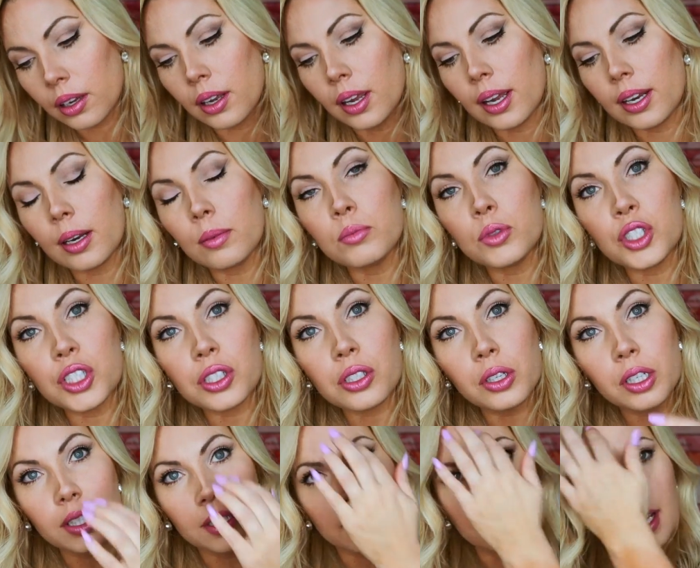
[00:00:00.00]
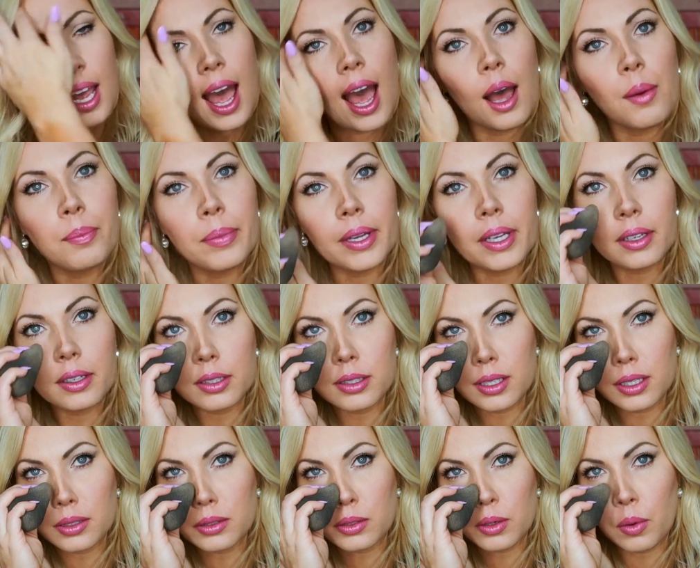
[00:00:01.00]
And I'm just going to tap it because
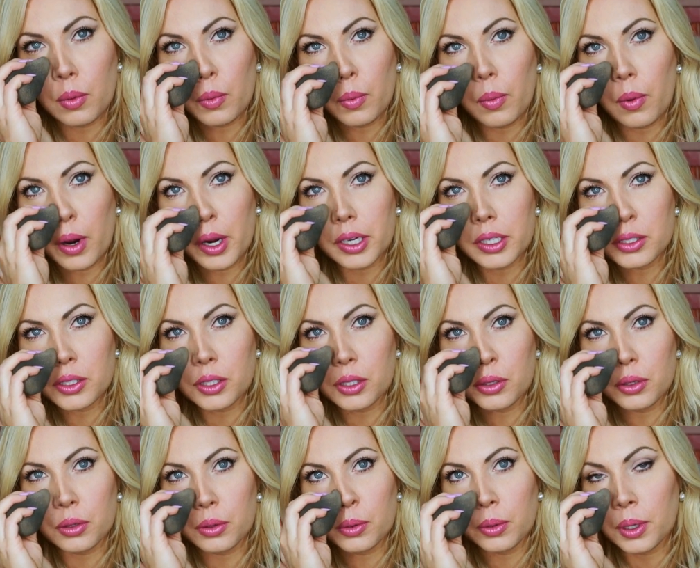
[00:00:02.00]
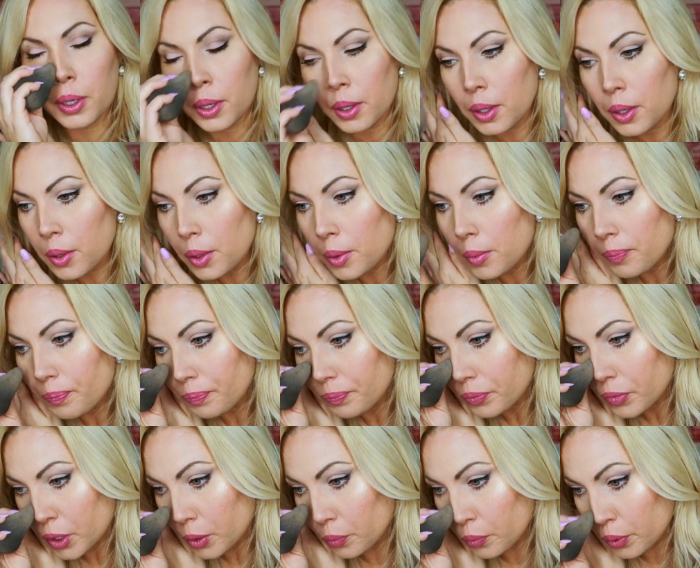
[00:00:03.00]
I don't want to
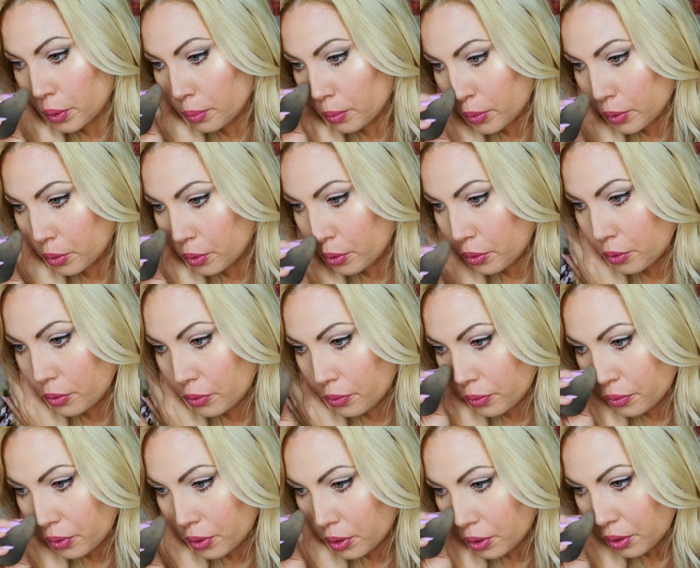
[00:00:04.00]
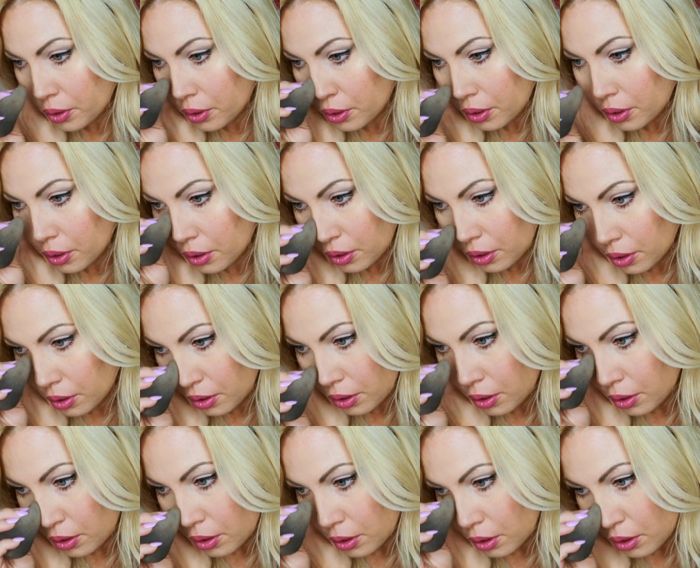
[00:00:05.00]
remove
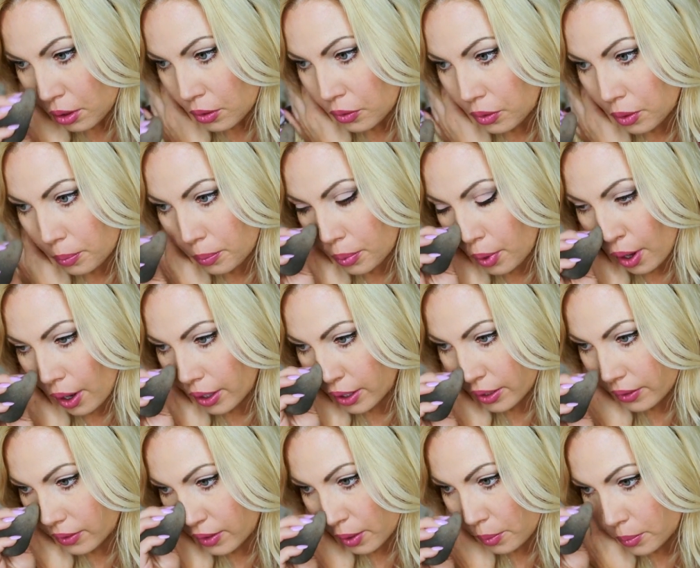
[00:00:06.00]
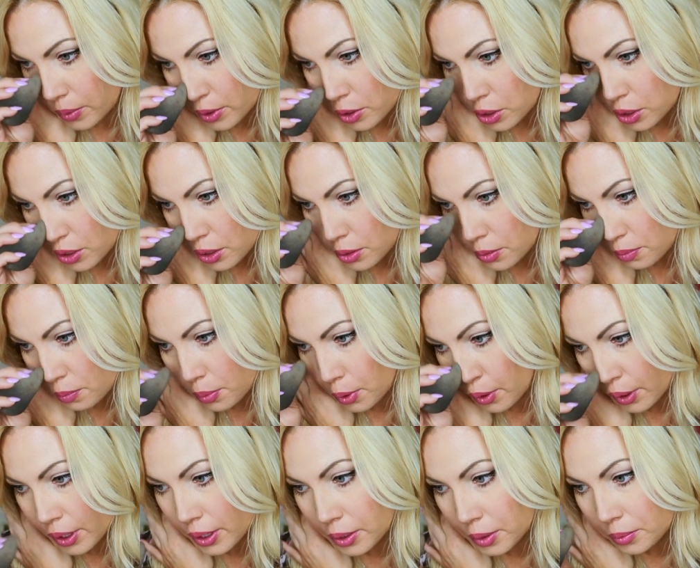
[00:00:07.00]
the product that we just
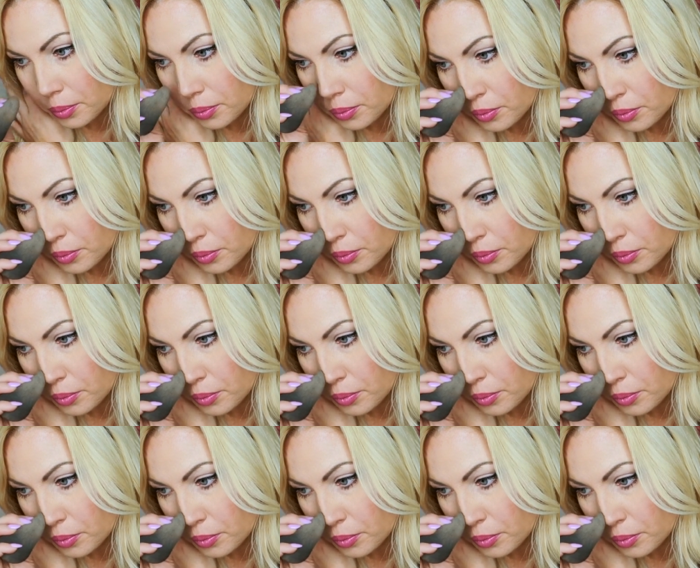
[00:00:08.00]
put.